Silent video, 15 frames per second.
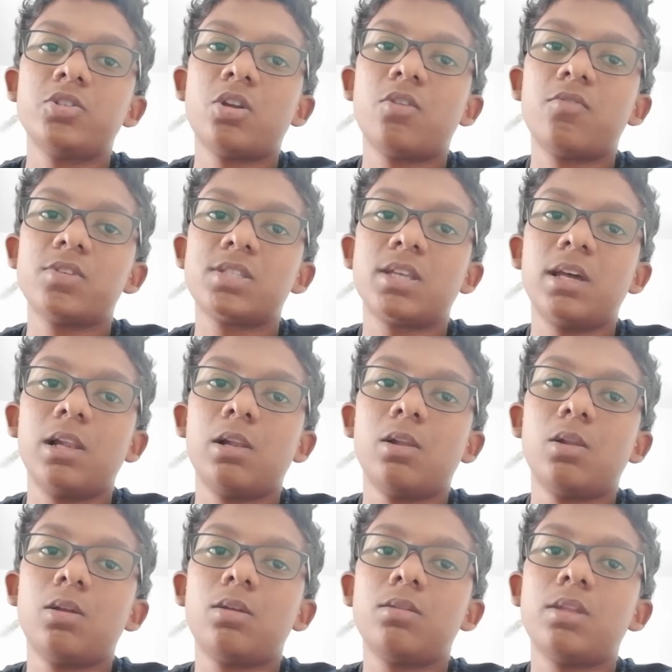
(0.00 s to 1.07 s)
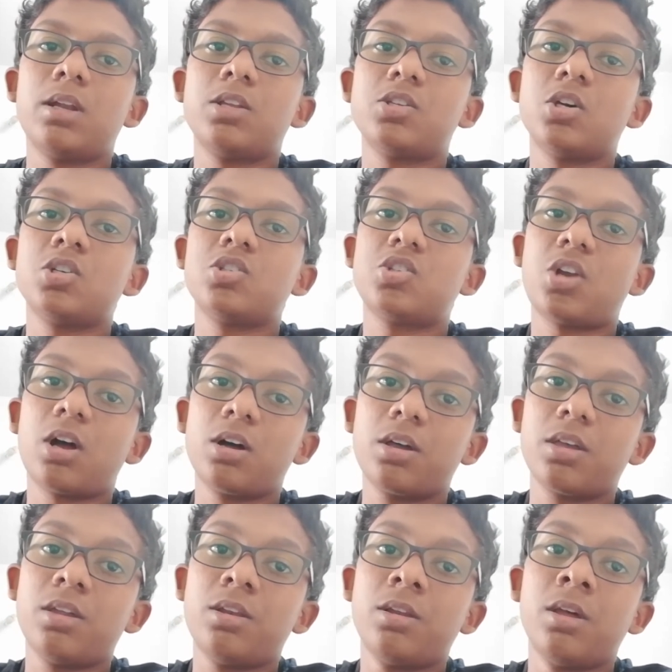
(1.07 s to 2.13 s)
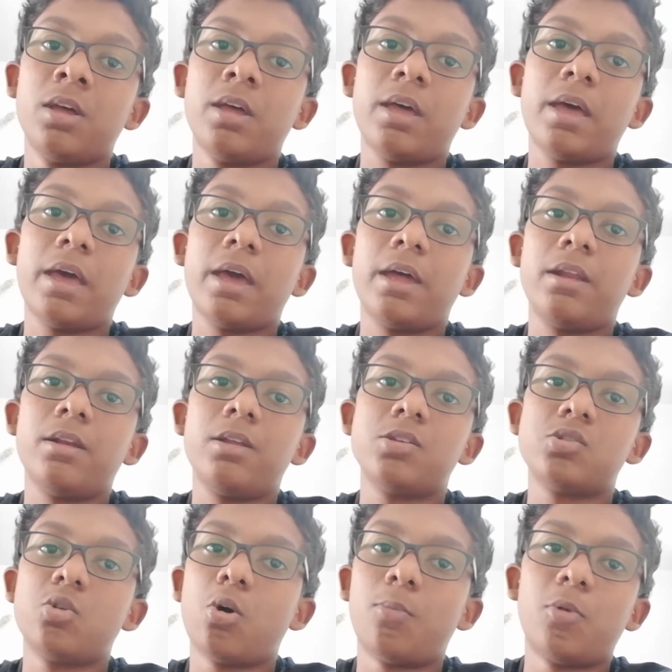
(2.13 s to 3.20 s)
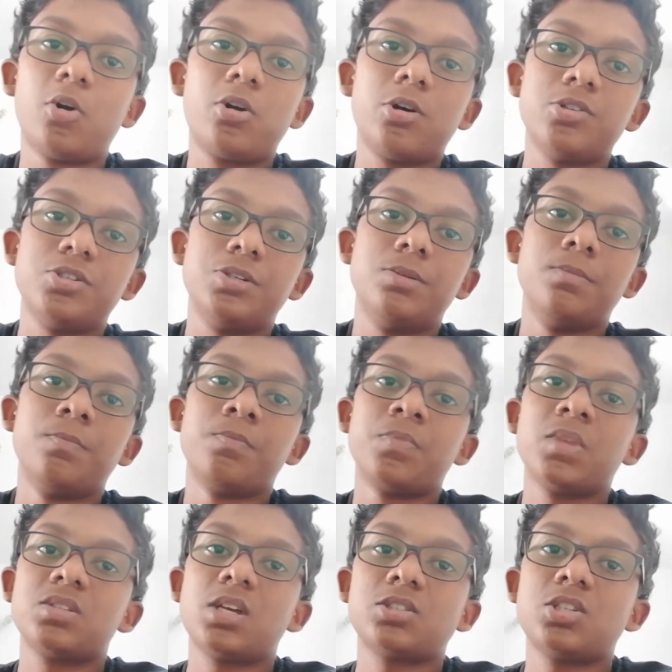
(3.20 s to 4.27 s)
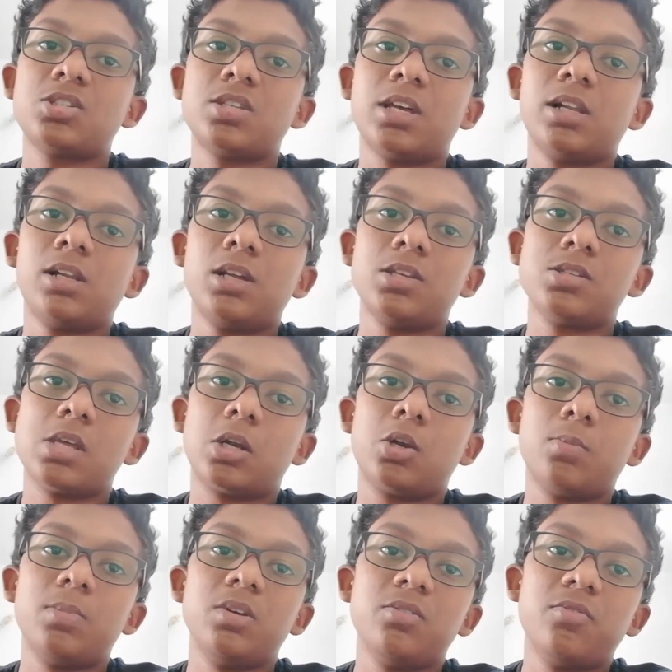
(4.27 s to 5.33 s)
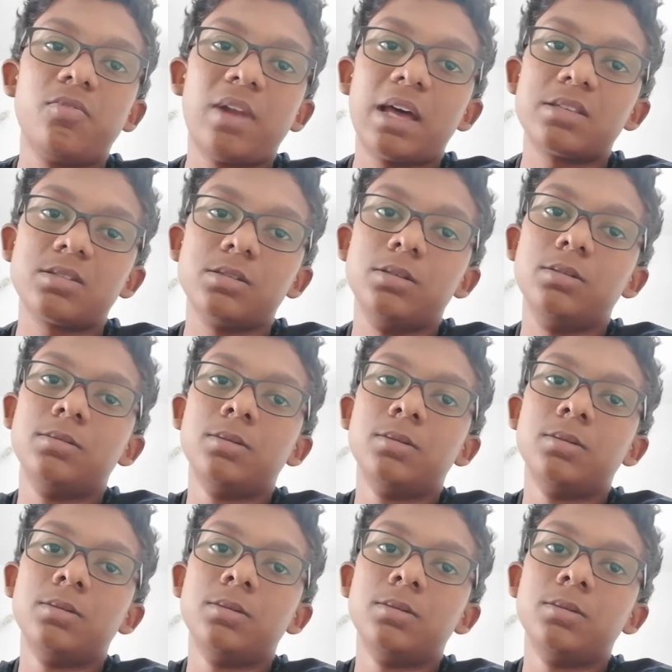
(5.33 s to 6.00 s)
of a cell that is shrunken and is no more turgid. Such a cell is said to be flaccid.